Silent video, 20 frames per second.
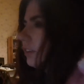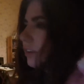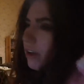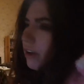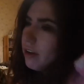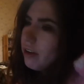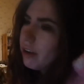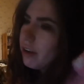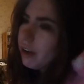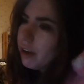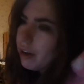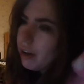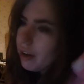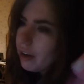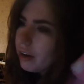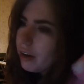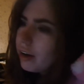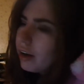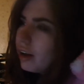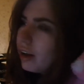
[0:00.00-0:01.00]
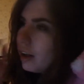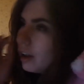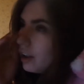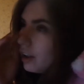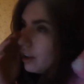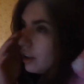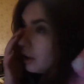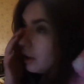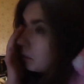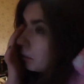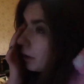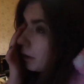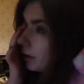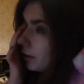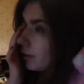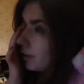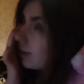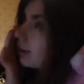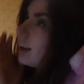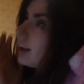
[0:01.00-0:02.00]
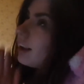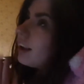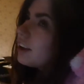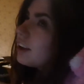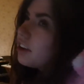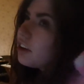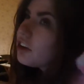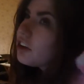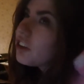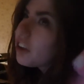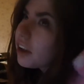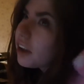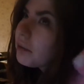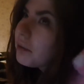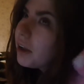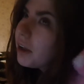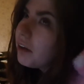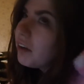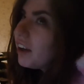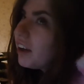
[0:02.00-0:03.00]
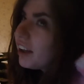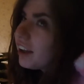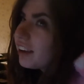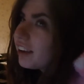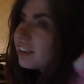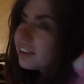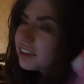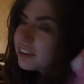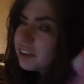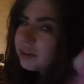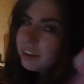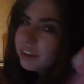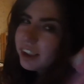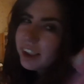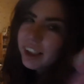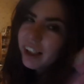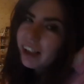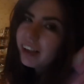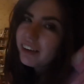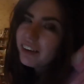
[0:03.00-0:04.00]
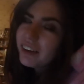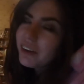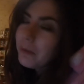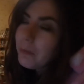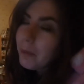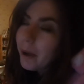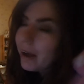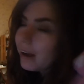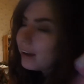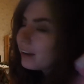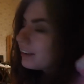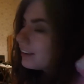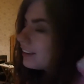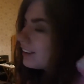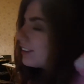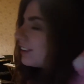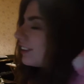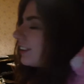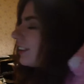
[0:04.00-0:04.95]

nothing. Like basically like you shook me awake and told me to get into bed.